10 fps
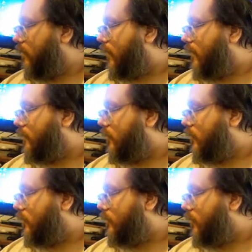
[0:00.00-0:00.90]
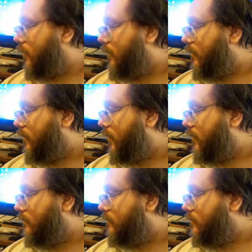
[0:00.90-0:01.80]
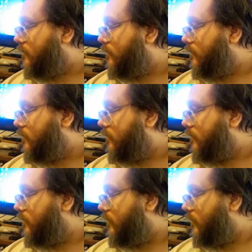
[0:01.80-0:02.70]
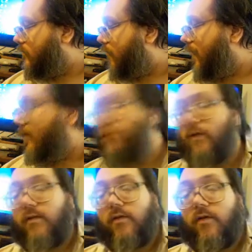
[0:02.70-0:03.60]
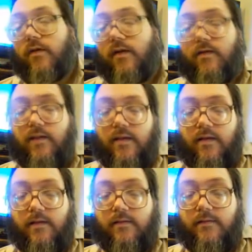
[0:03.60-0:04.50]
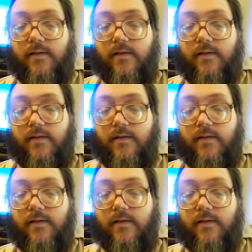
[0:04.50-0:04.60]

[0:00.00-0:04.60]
Quad core, 4 gig of RAM, high-end motherboard, NVIDIA.